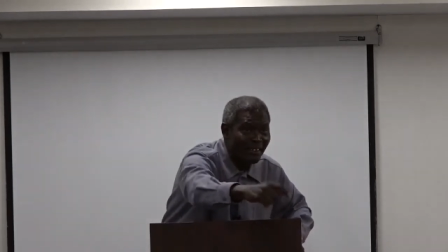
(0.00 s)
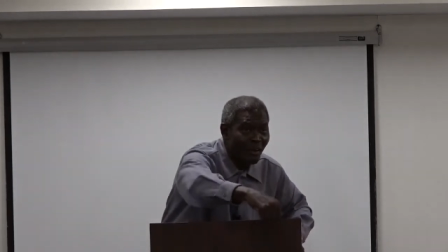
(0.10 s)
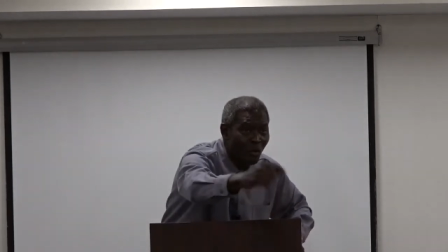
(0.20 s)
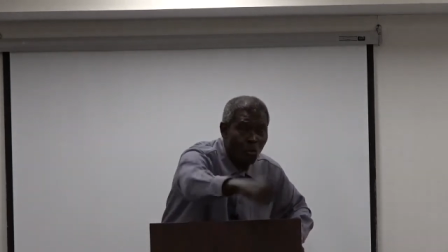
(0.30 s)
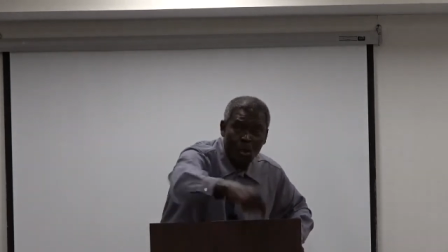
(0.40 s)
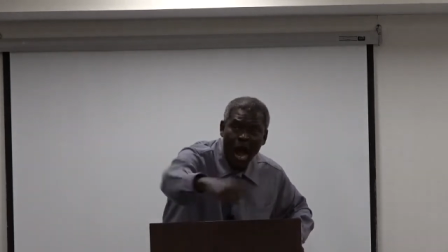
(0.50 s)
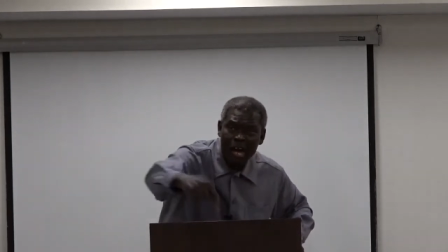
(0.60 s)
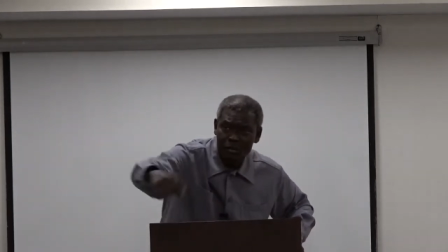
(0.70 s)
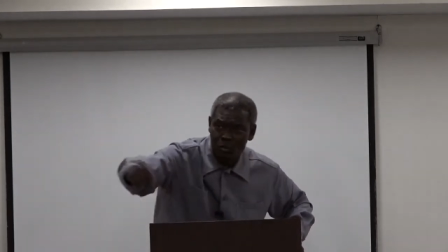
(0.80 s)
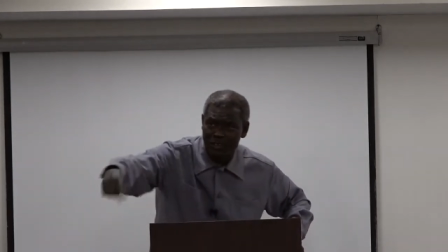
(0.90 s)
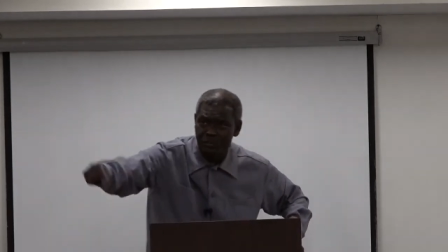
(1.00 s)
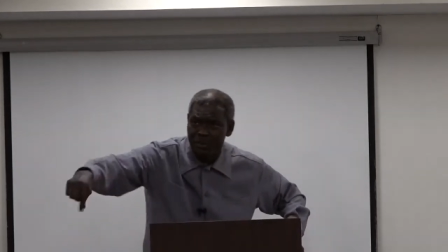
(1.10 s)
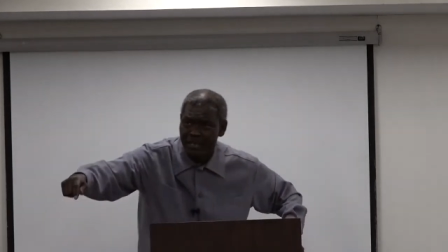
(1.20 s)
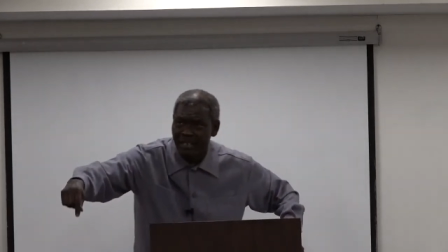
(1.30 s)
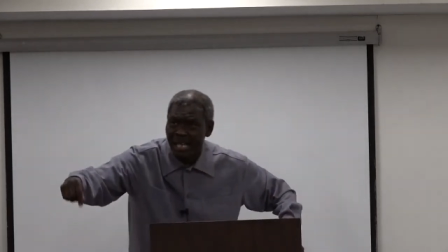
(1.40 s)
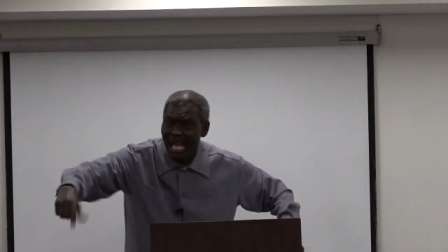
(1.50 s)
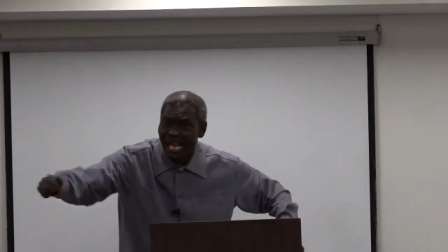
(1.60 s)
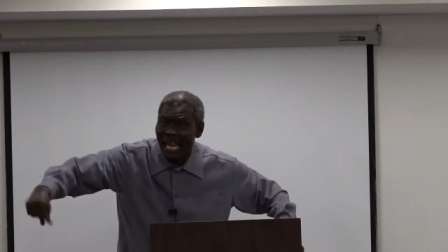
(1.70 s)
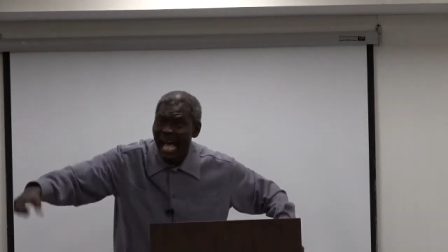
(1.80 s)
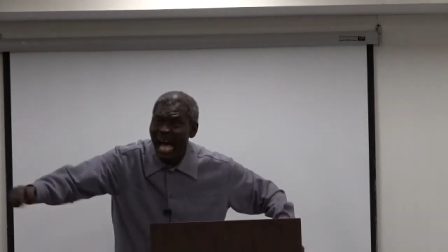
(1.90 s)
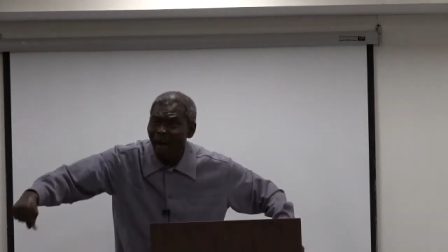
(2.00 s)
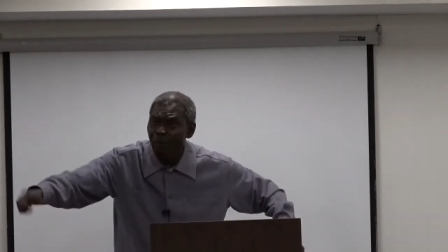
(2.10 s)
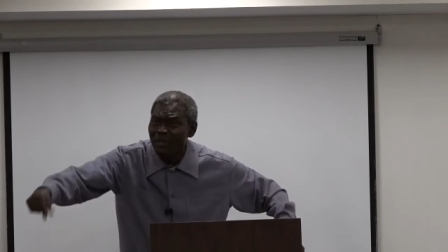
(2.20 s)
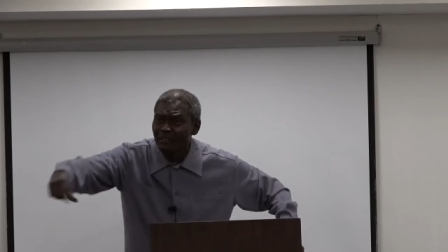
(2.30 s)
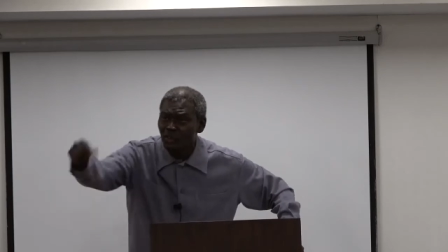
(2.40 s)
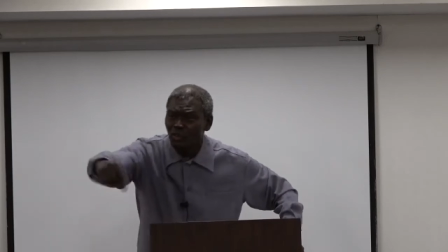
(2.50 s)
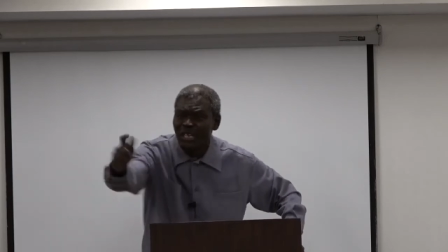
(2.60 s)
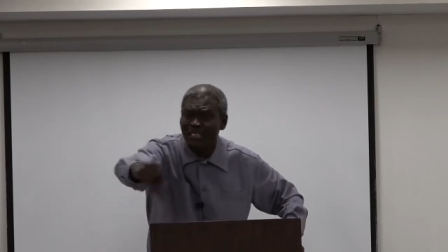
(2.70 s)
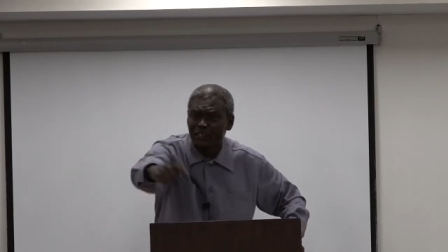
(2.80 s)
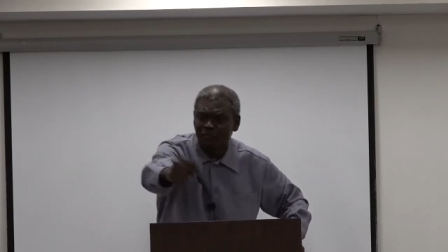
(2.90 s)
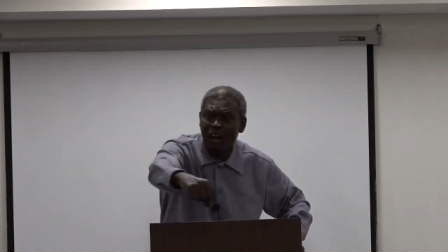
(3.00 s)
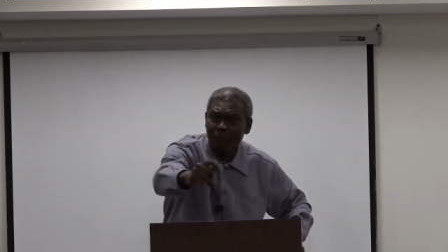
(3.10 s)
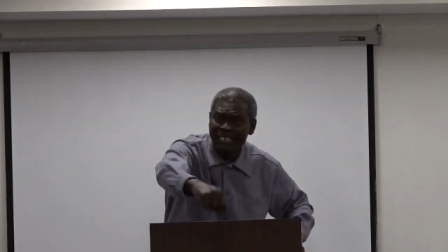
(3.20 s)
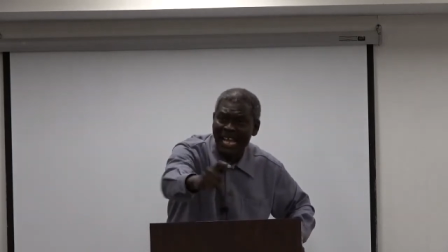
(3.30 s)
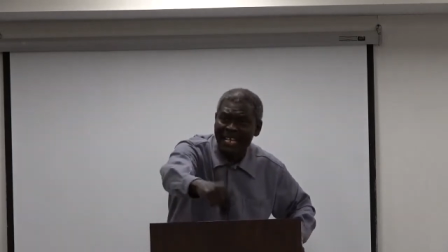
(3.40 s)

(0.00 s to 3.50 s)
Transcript: Walk with me. Allow me to transform their